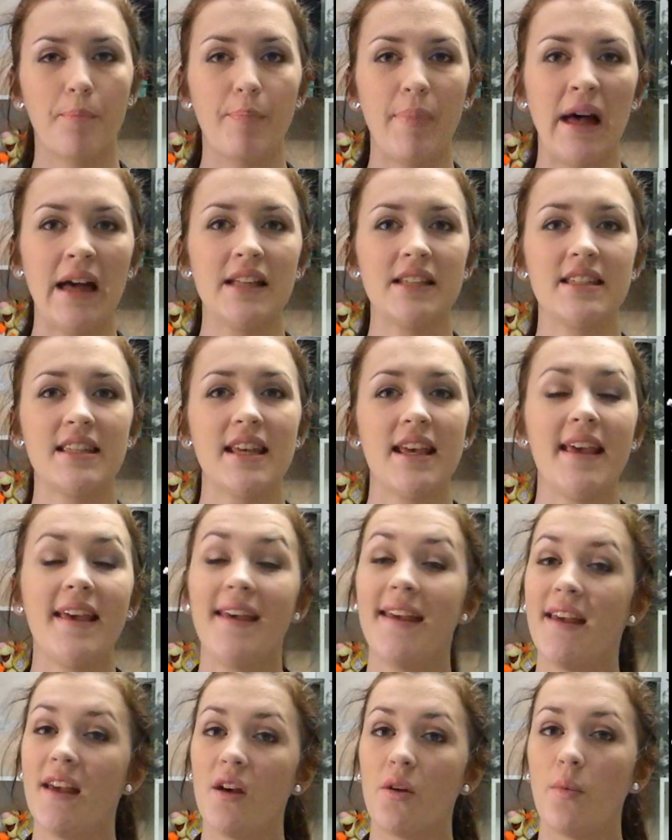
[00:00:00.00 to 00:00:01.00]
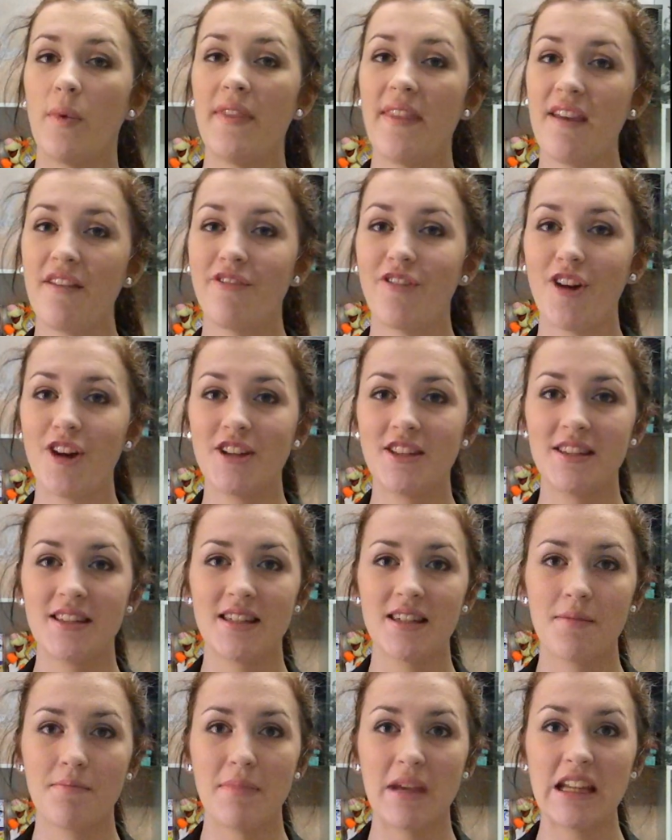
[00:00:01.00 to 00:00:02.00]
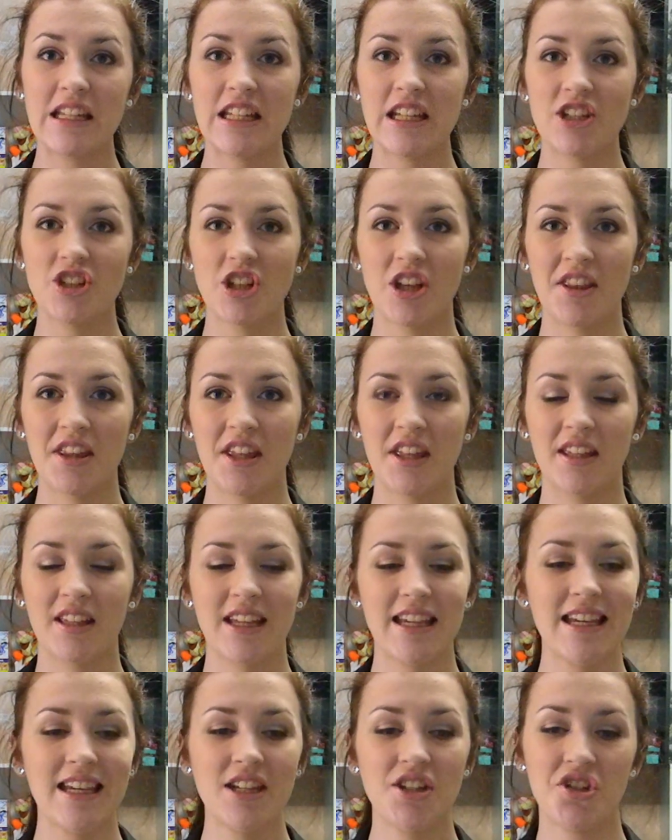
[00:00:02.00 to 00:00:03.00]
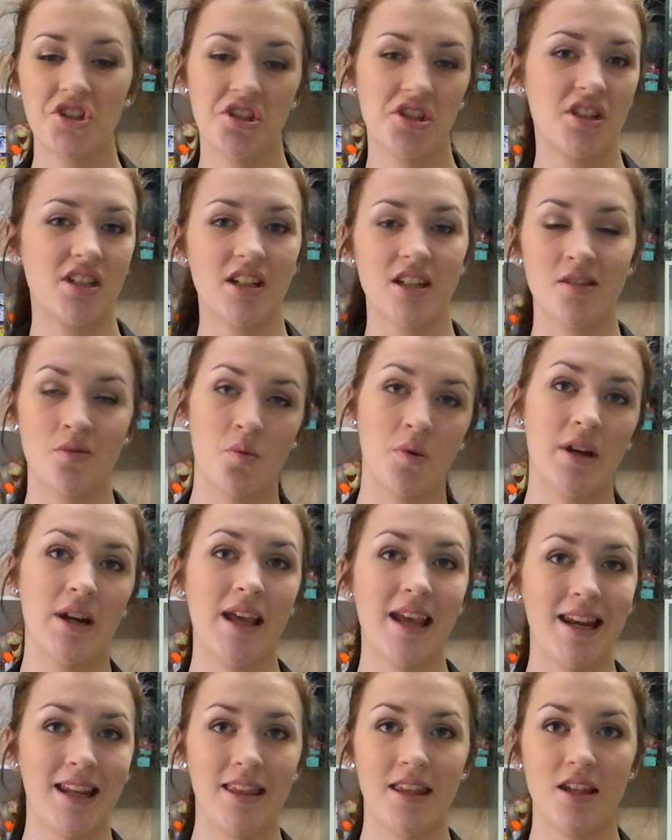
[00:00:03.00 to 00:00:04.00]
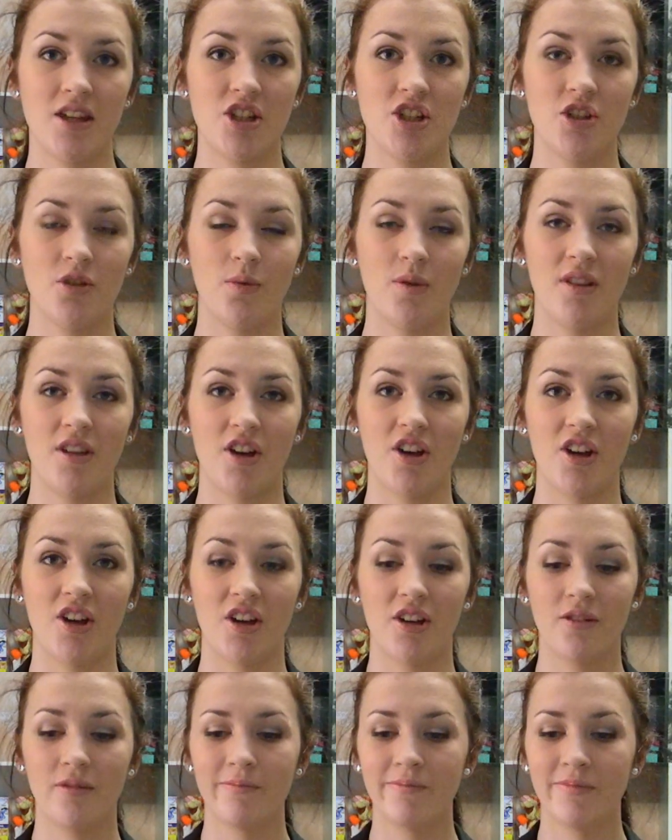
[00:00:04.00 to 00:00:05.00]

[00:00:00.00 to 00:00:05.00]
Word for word: But when they first meet each other, he just doesn't want anything to do with her,